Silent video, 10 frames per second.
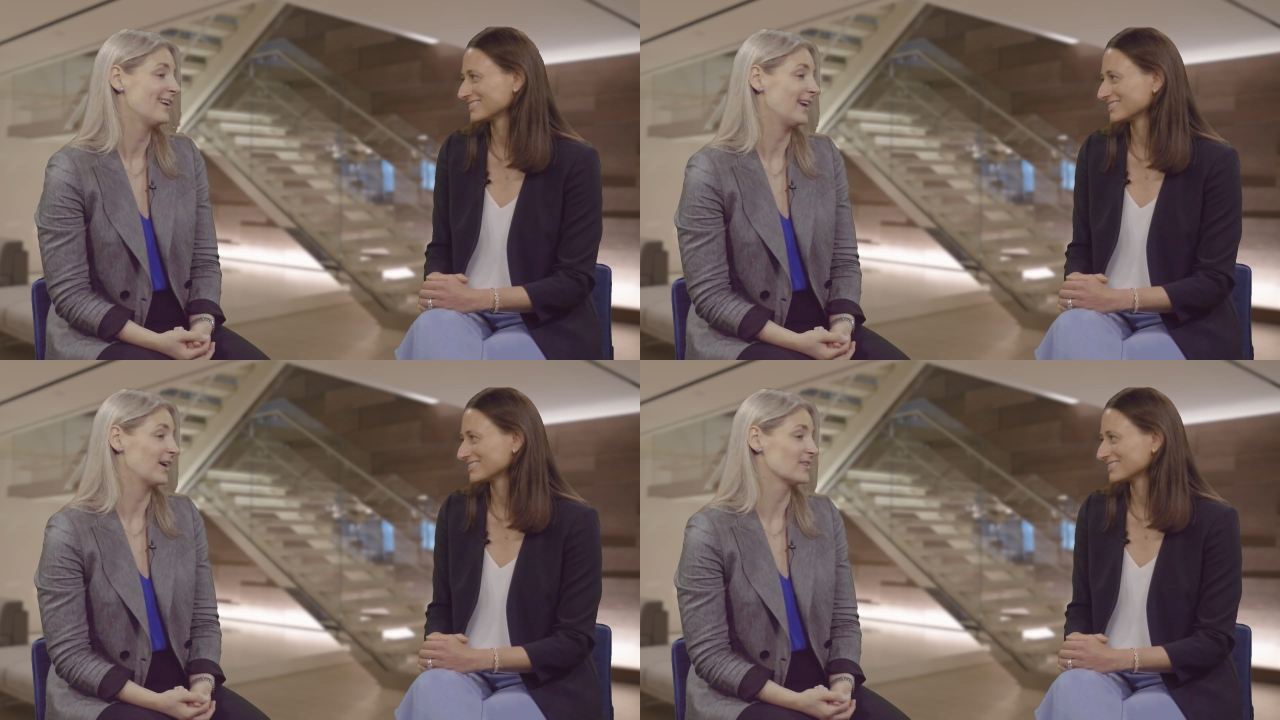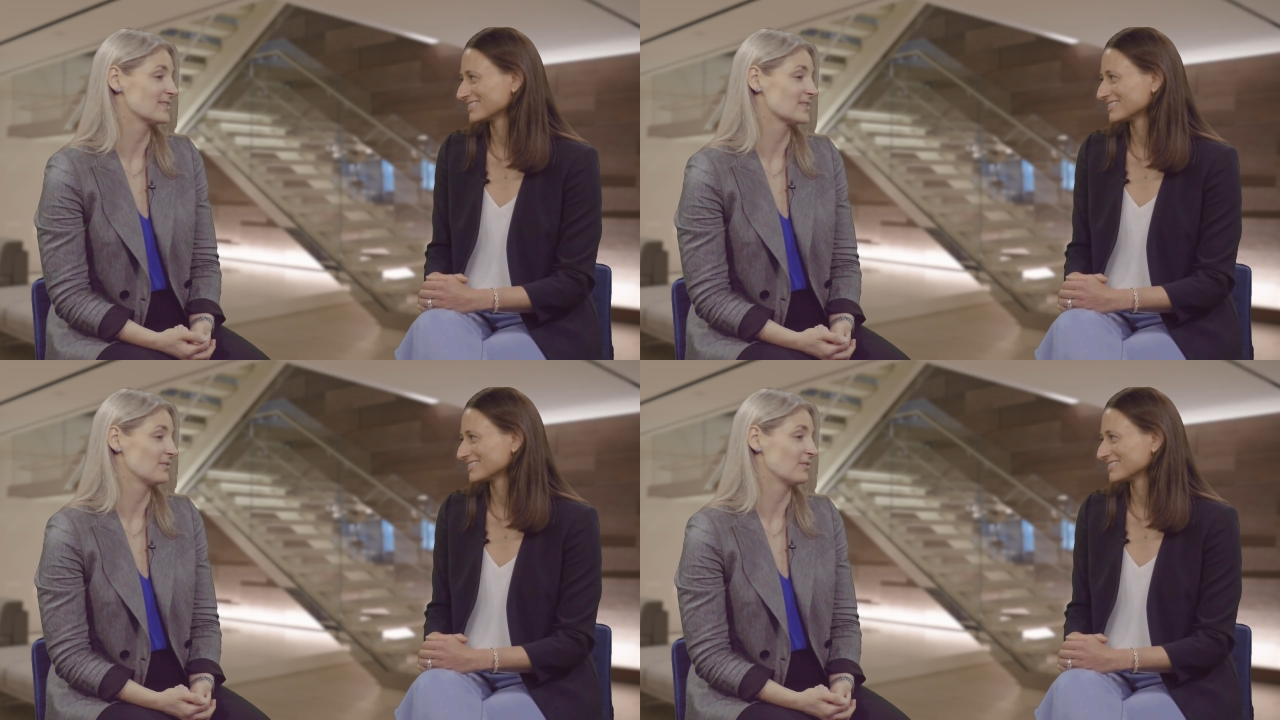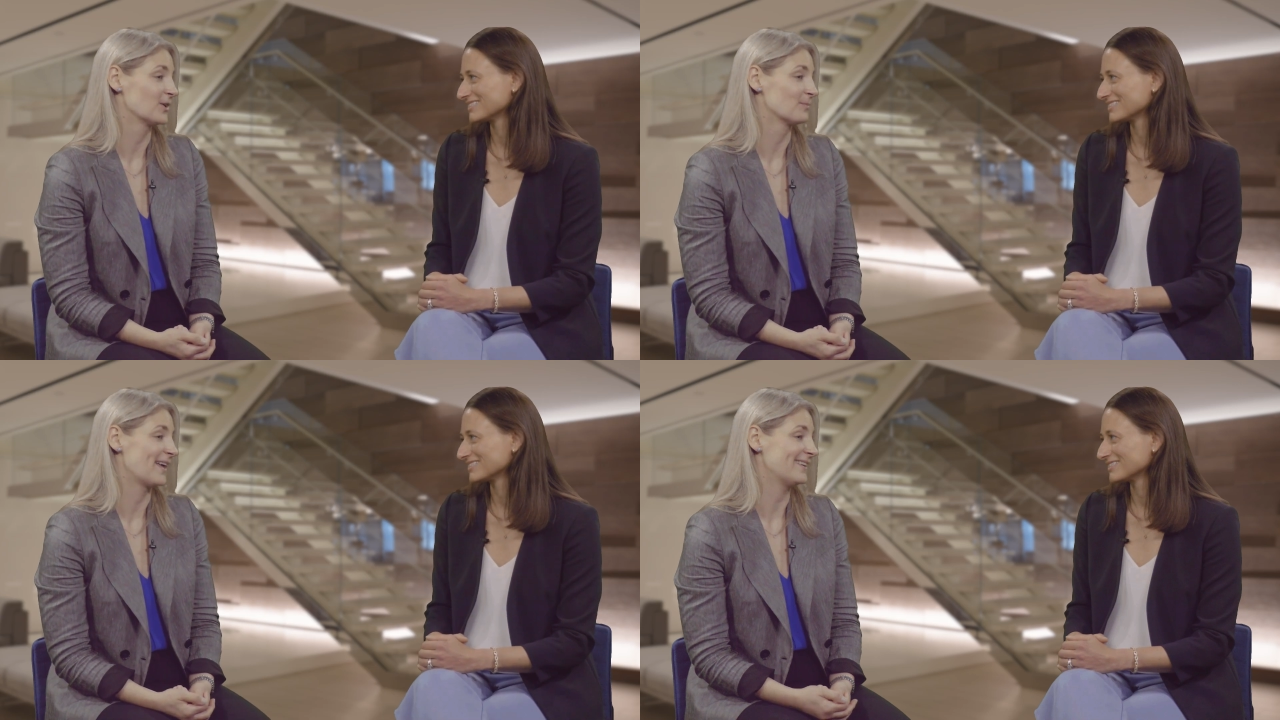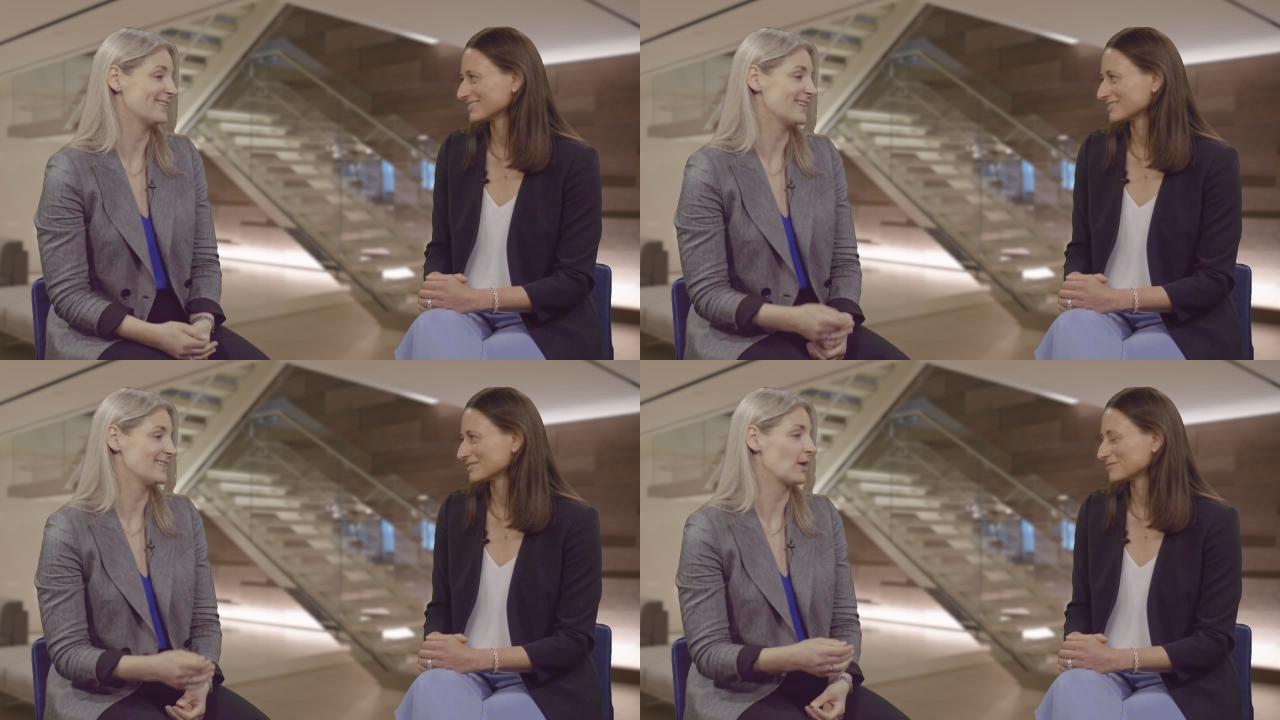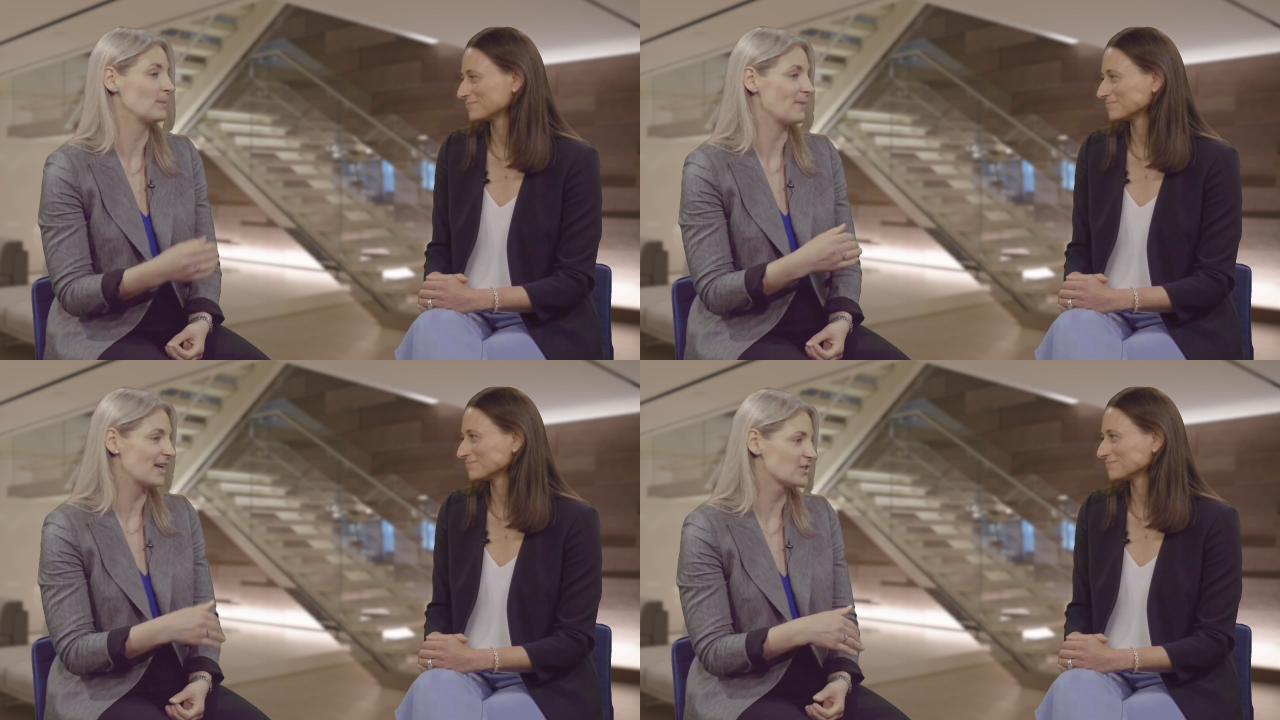Speaker 1: Ares is a firm that not
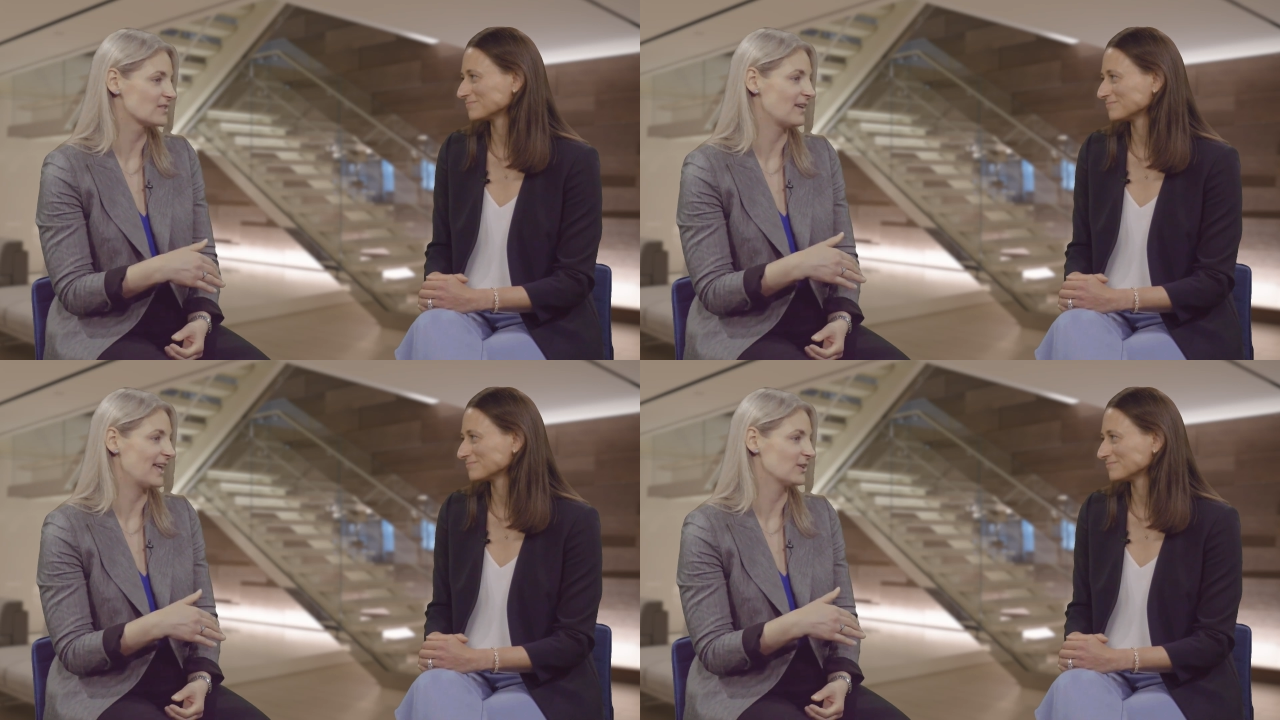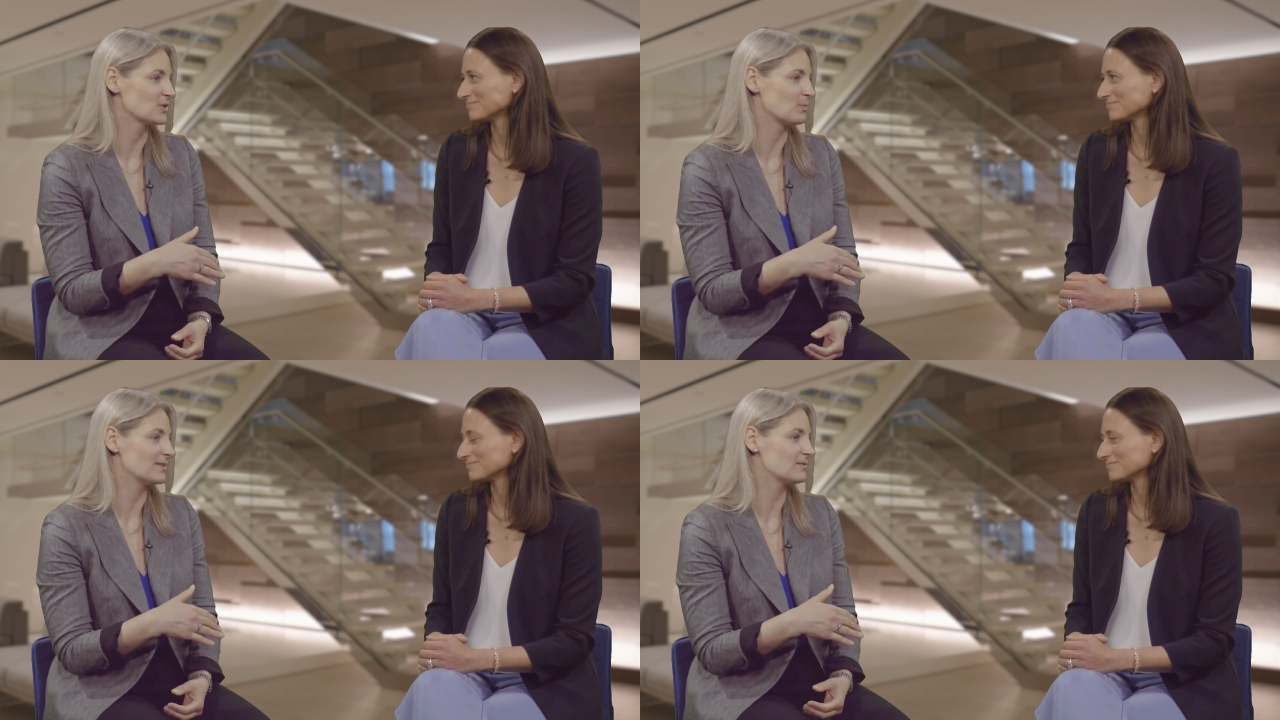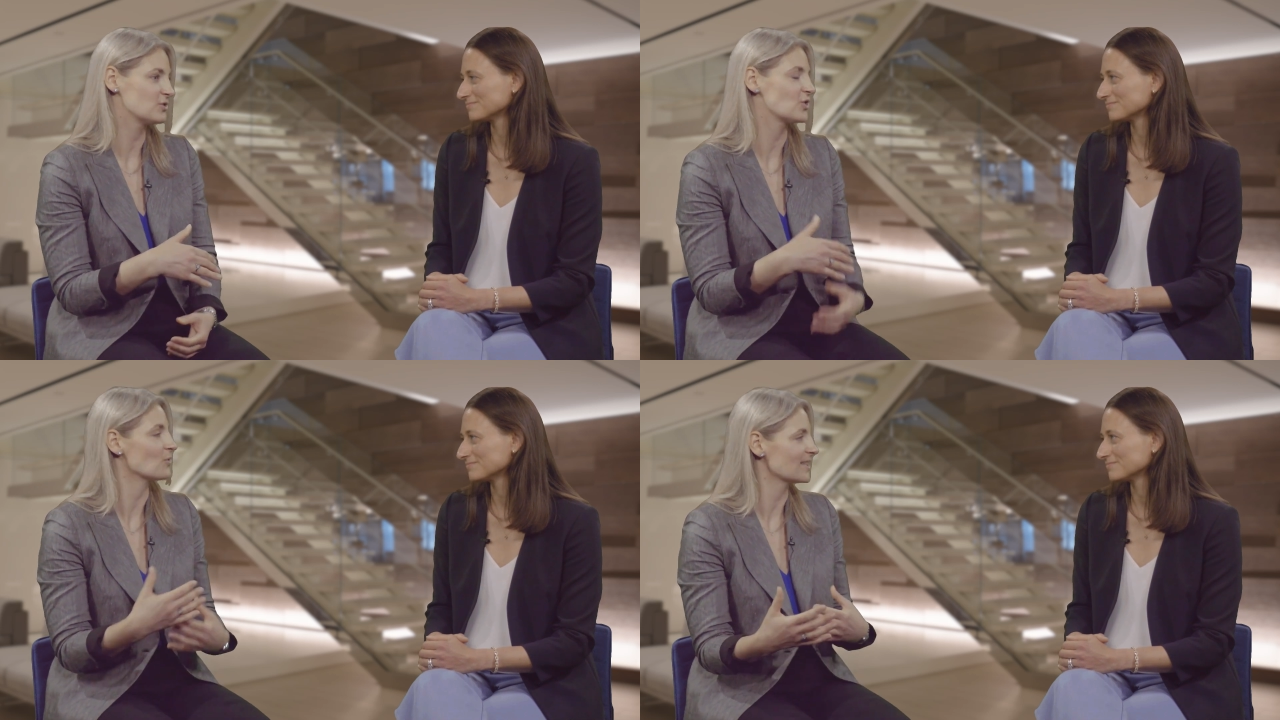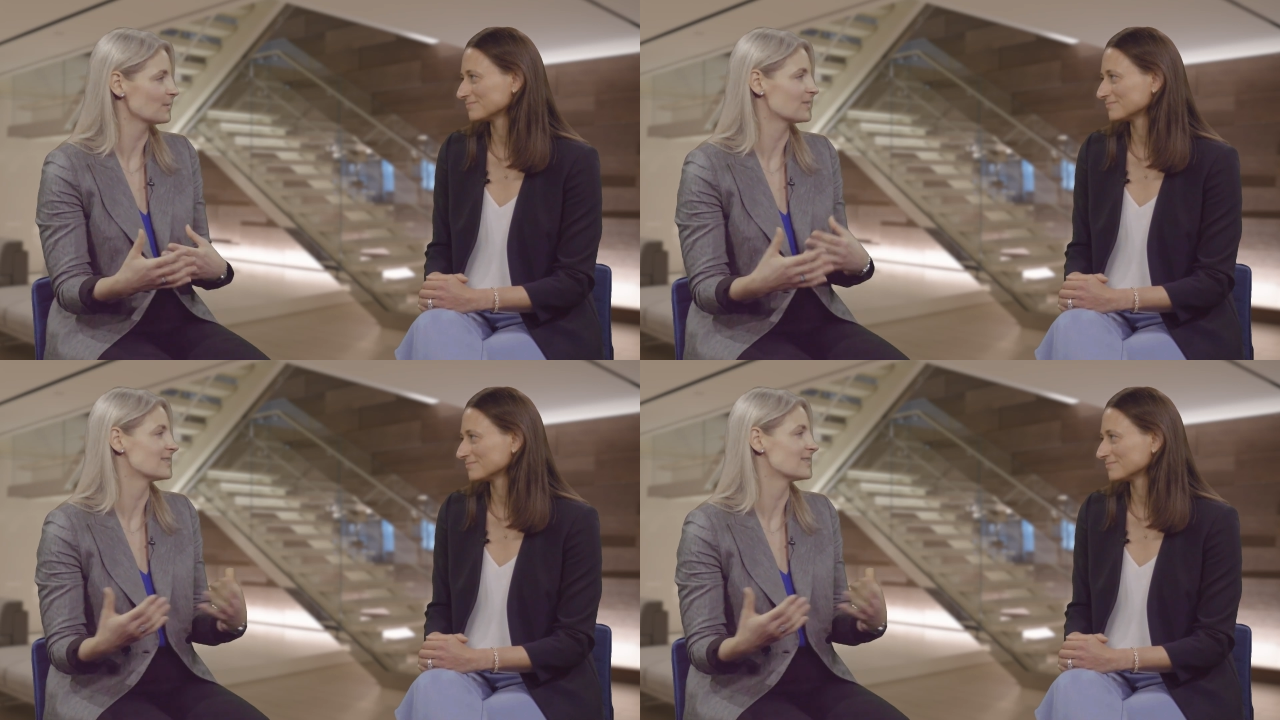only matches the values, but shows it with its